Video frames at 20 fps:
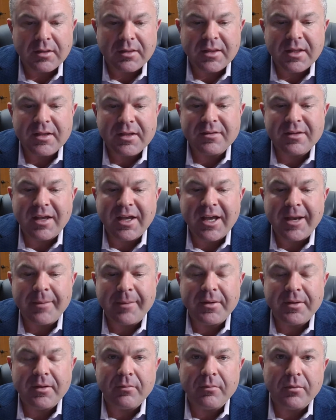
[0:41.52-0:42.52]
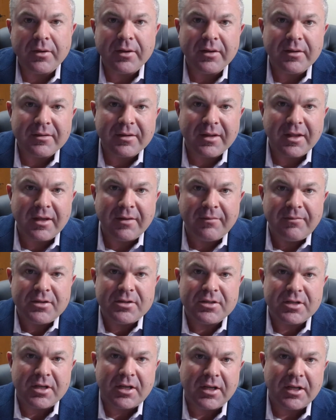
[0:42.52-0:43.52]
things that happened was
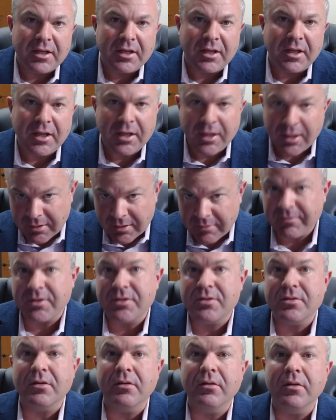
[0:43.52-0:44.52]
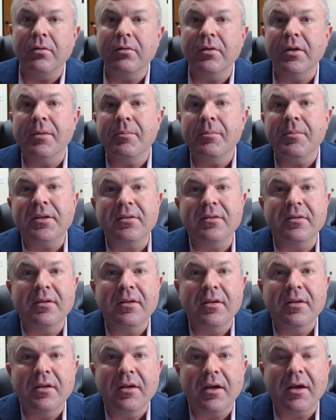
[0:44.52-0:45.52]
FHA and conventional loan limits
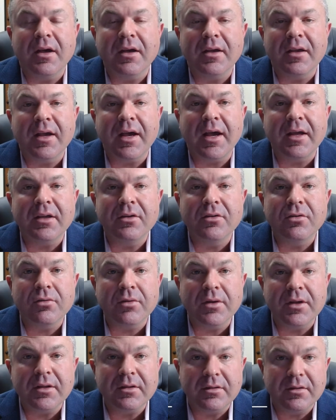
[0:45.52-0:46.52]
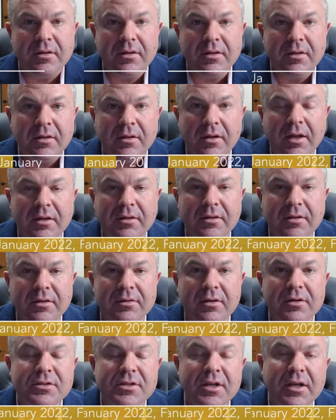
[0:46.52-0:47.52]
got increased to
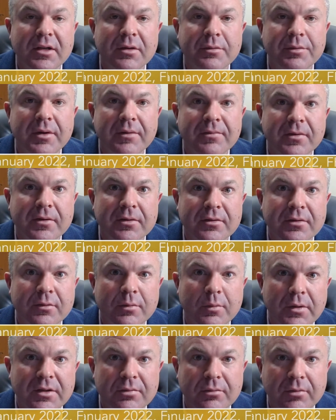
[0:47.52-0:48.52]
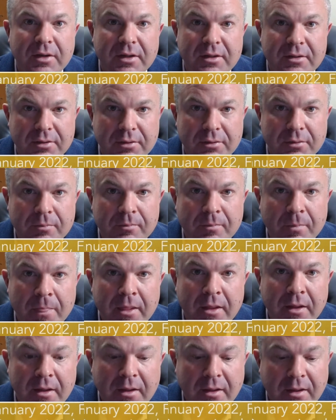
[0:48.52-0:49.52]
start January 1st, 2022.
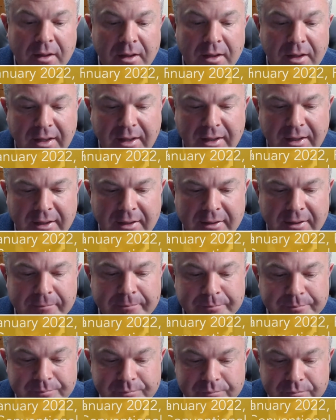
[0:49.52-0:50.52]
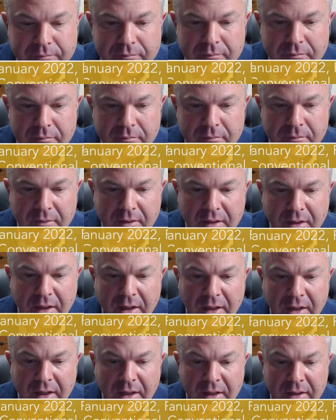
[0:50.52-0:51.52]
And
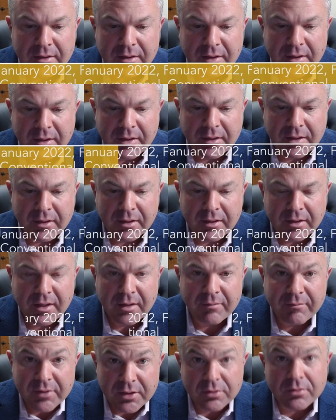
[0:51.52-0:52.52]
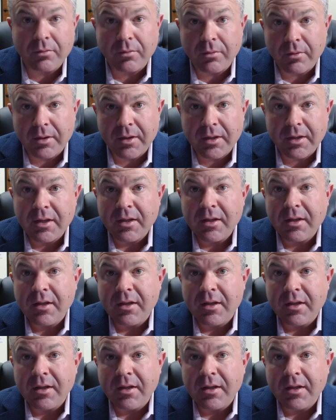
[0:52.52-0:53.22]
the inventory,